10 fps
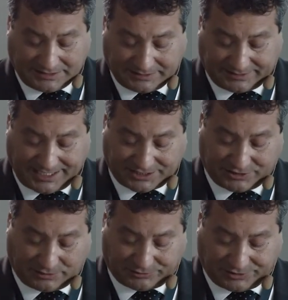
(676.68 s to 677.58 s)

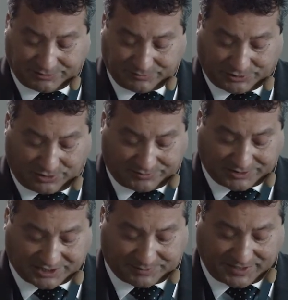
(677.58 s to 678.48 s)
International tourism growth
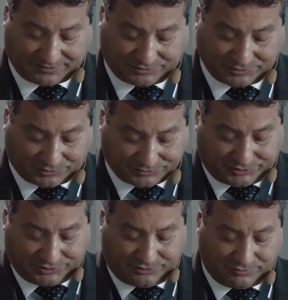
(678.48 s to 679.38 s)
is expected to
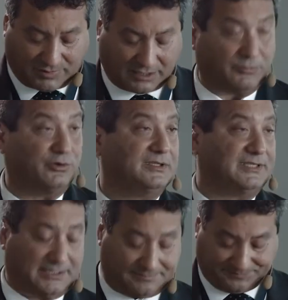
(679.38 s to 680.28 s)
continue, while
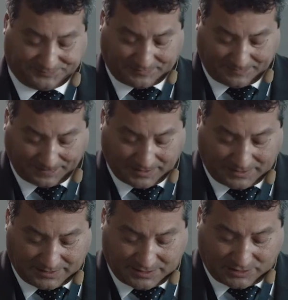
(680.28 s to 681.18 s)
Malta
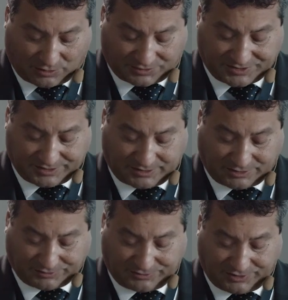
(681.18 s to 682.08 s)
constantly
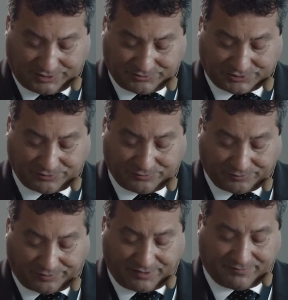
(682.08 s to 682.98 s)
continues to
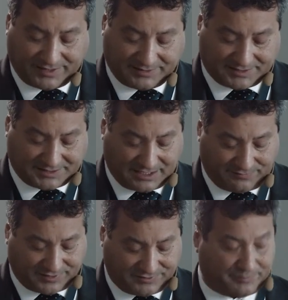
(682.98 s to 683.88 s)
reinvent
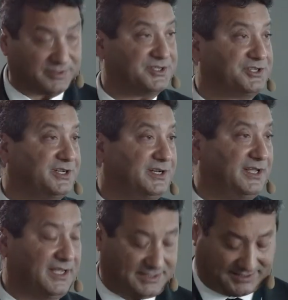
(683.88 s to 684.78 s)
itself and
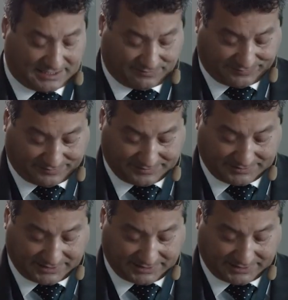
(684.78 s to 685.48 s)
reposition itself.